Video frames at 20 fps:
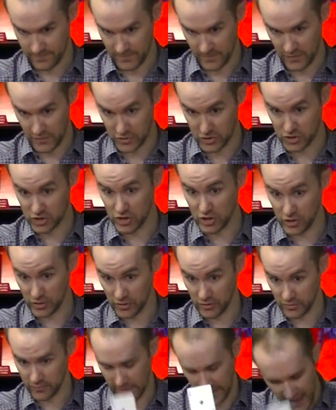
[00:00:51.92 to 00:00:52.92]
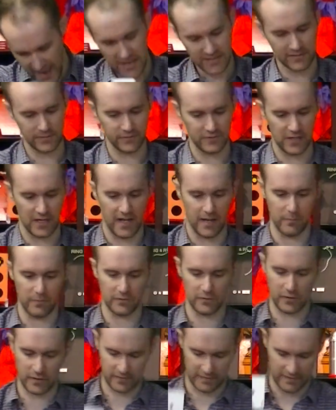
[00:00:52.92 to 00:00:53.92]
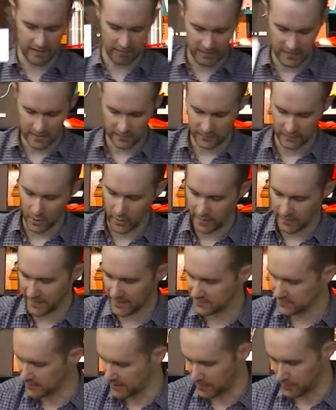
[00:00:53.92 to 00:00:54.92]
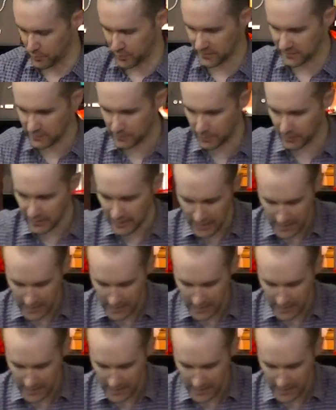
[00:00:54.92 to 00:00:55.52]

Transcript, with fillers: The, the ace of diamonds, look at that. The ace, okay, that's not impressive, but